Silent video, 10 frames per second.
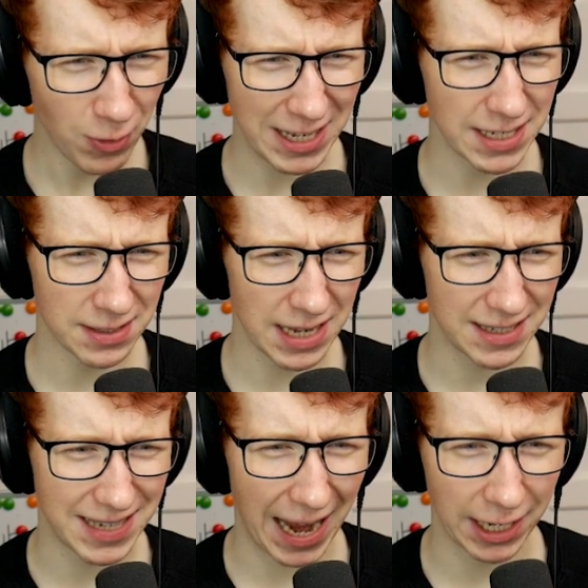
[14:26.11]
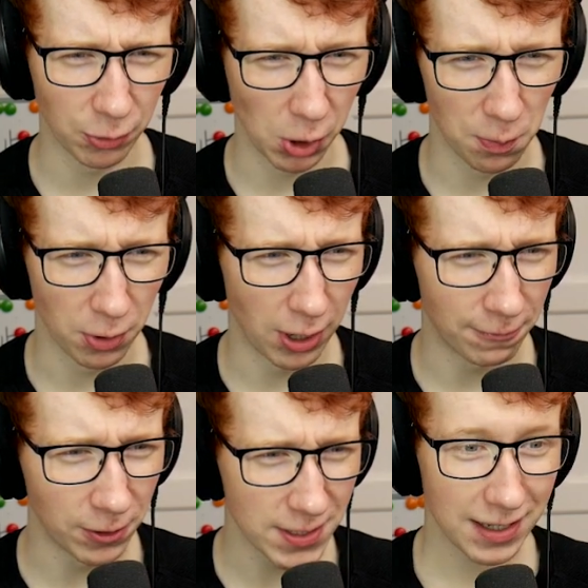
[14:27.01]
Wait, is that a Danganronpa
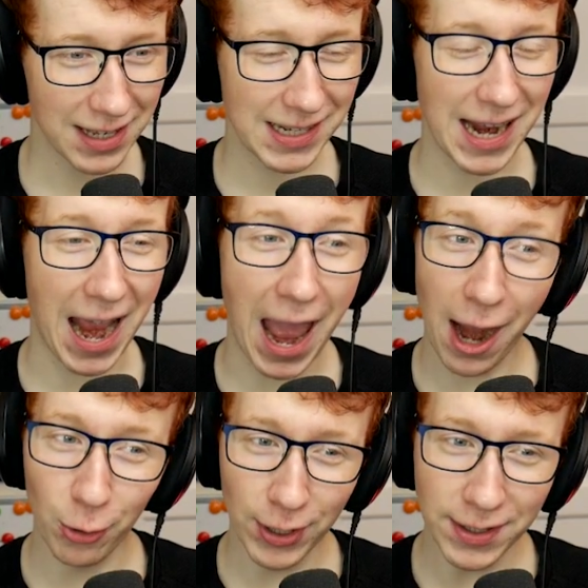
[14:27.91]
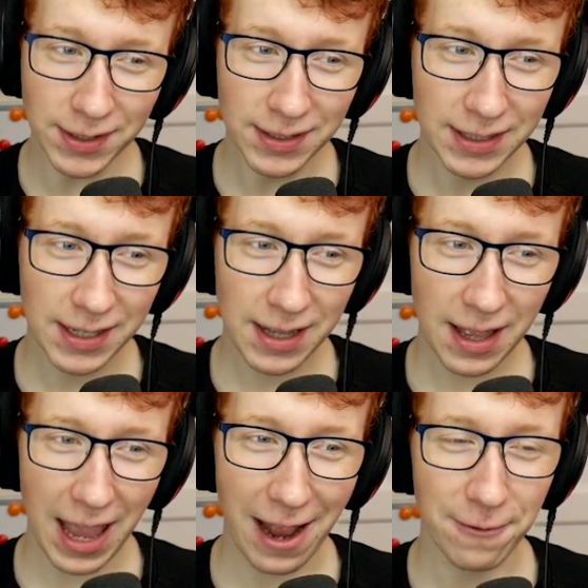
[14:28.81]
reference? Karen,
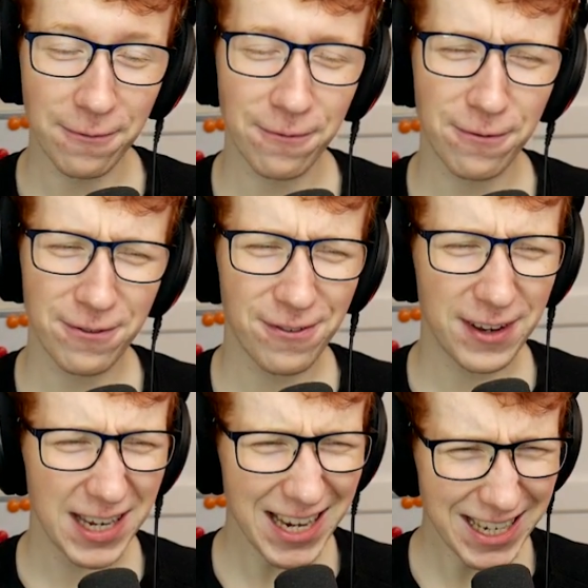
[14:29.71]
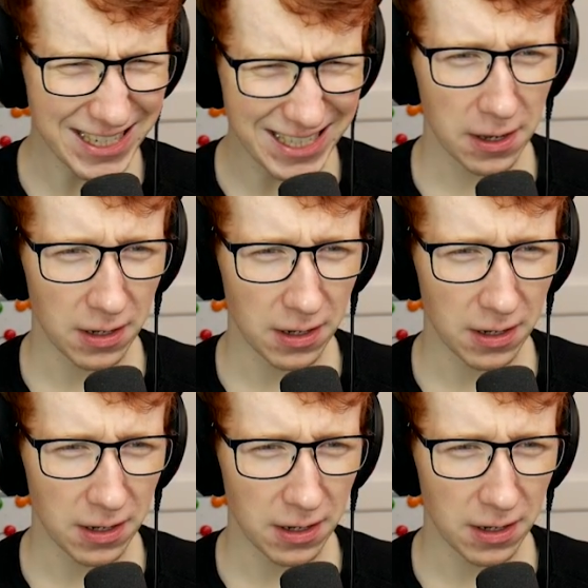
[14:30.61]
and feet?